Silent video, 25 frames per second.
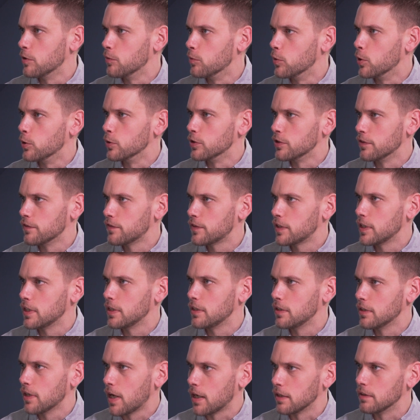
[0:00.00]
award of
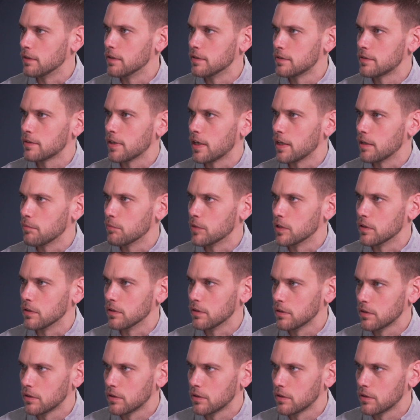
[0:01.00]
the understatement.